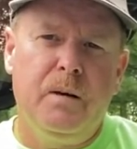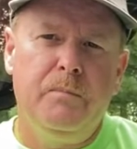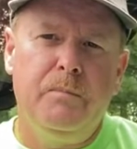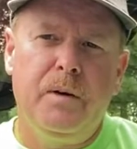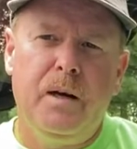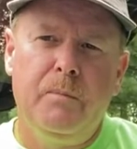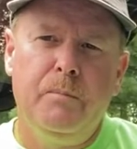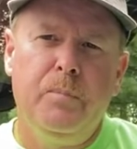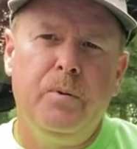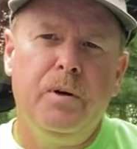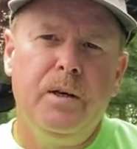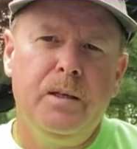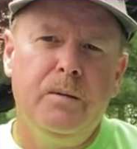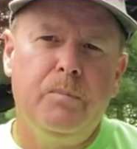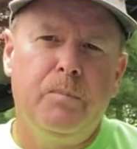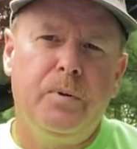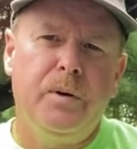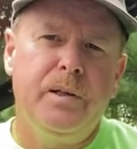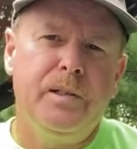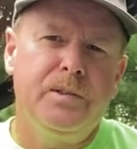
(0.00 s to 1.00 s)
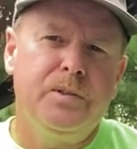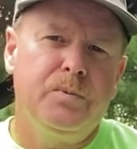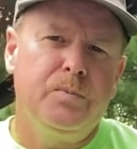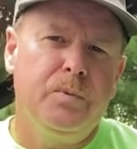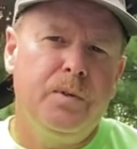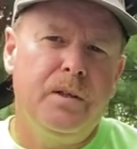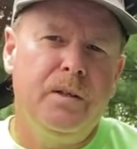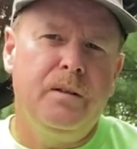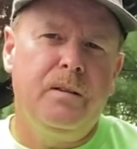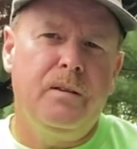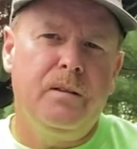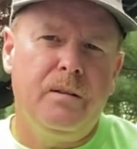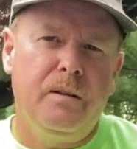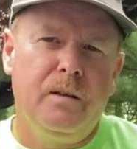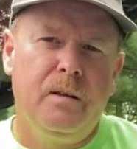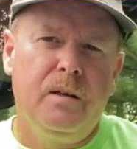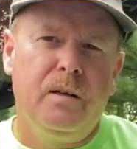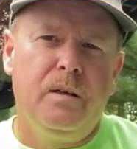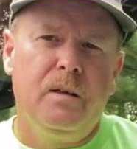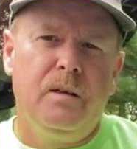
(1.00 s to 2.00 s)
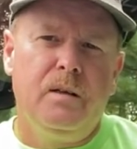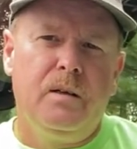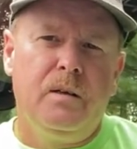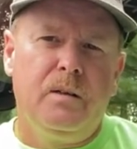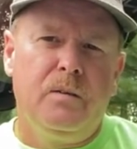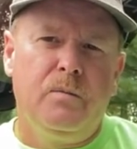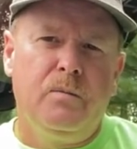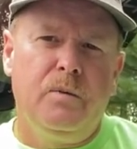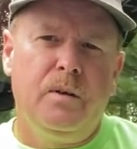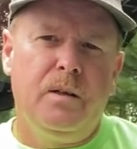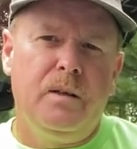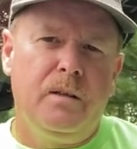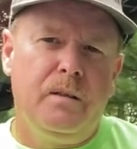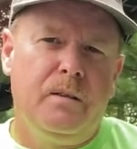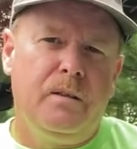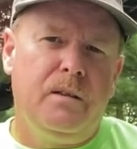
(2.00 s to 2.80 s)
I'm pretty impressed with the